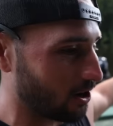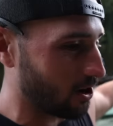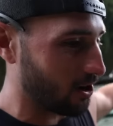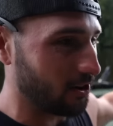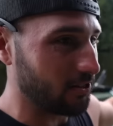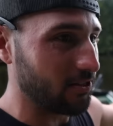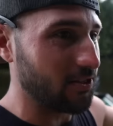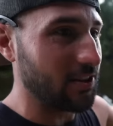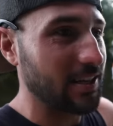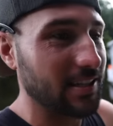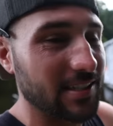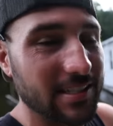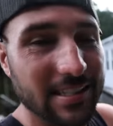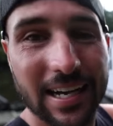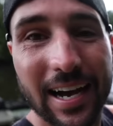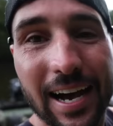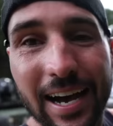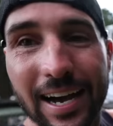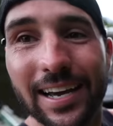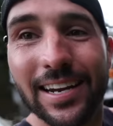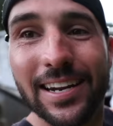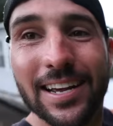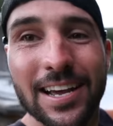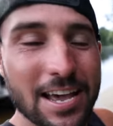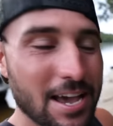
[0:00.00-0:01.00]
on this
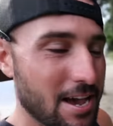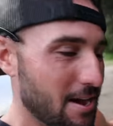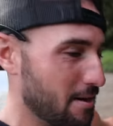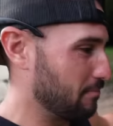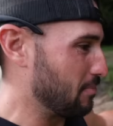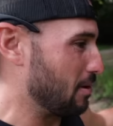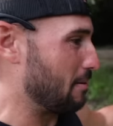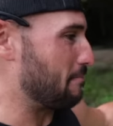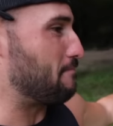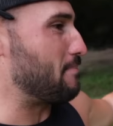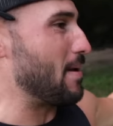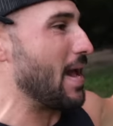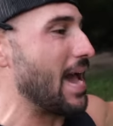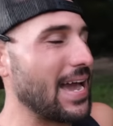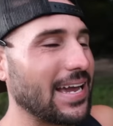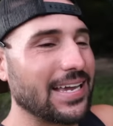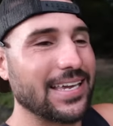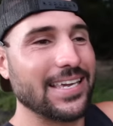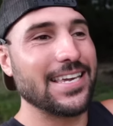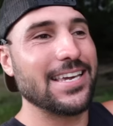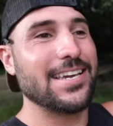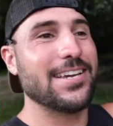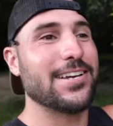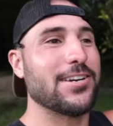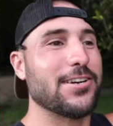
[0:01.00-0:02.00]
side, but back
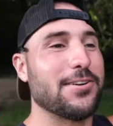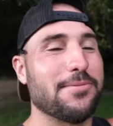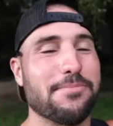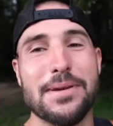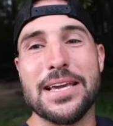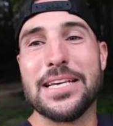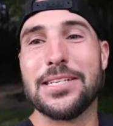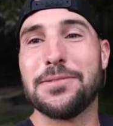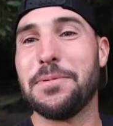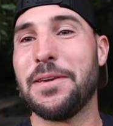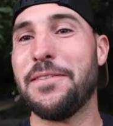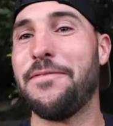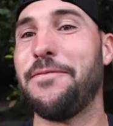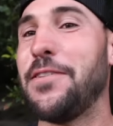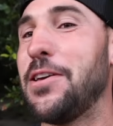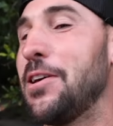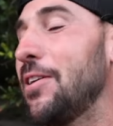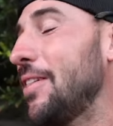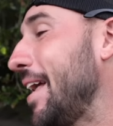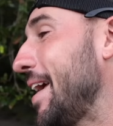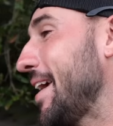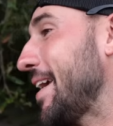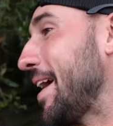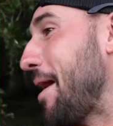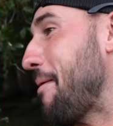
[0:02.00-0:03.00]
here makes me feel
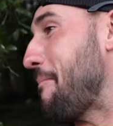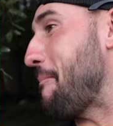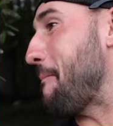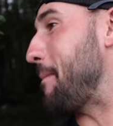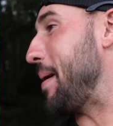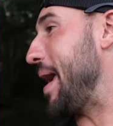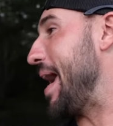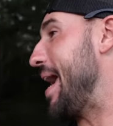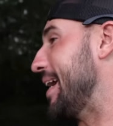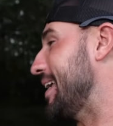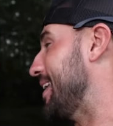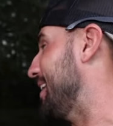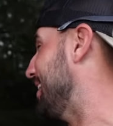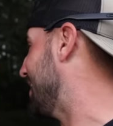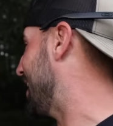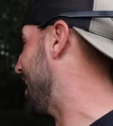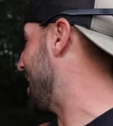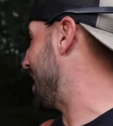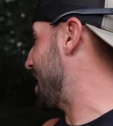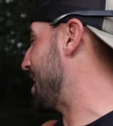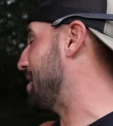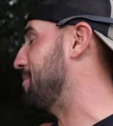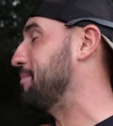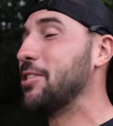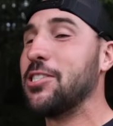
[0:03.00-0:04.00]
like I'm back in
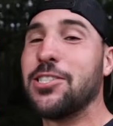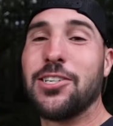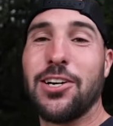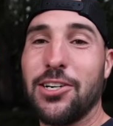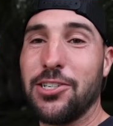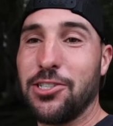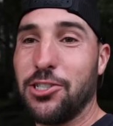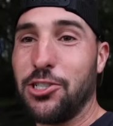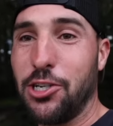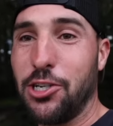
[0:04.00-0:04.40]
the Amazon